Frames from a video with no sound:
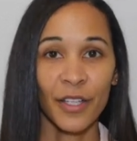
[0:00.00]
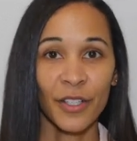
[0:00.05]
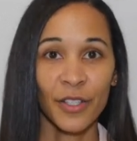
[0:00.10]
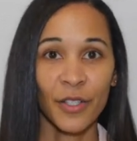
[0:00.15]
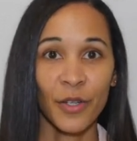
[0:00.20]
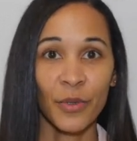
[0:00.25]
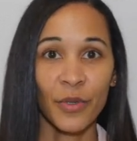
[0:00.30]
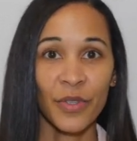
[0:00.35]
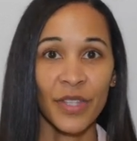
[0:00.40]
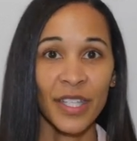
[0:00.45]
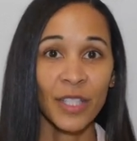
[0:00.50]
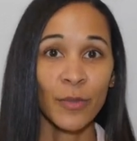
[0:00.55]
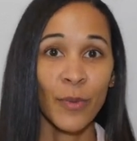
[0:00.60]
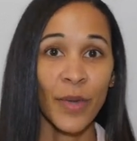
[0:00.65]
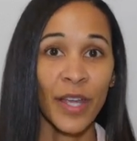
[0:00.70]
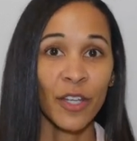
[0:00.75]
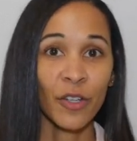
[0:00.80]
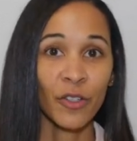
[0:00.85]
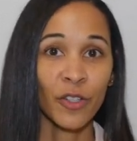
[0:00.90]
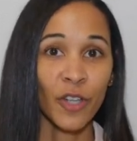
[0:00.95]
So this
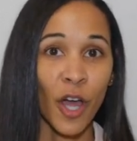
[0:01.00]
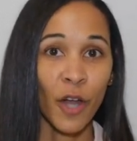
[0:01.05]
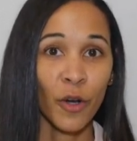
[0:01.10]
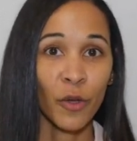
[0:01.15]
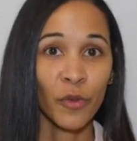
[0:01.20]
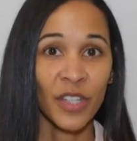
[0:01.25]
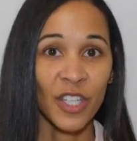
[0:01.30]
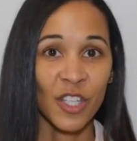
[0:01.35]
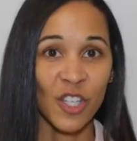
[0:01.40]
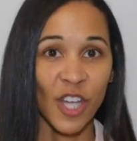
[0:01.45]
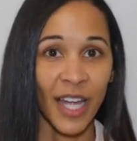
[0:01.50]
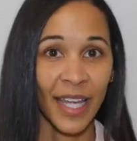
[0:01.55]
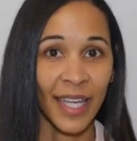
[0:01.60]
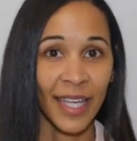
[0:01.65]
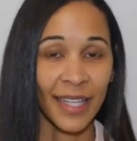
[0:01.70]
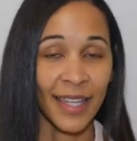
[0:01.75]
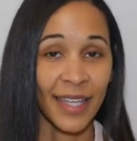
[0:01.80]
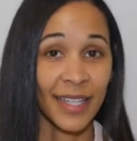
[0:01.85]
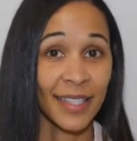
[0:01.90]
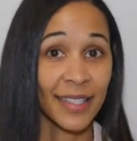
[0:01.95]
way you're not only
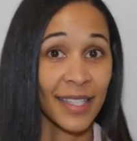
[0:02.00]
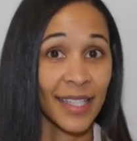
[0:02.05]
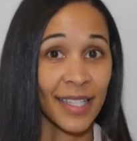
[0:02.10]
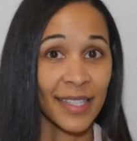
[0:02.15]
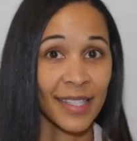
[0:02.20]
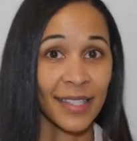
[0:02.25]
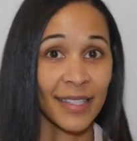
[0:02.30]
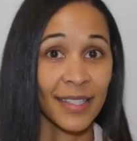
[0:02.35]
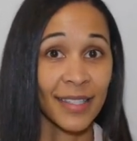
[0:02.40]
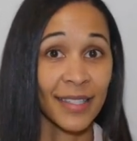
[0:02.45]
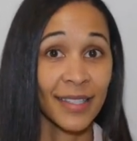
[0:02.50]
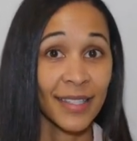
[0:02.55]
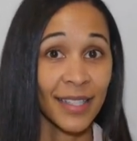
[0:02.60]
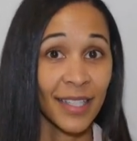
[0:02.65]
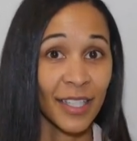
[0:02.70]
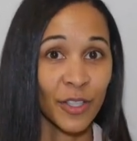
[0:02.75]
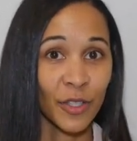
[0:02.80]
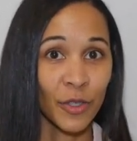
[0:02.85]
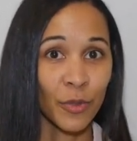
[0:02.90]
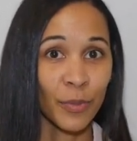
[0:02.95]
checking that it's easy to
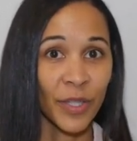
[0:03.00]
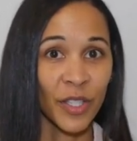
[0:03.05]
see you,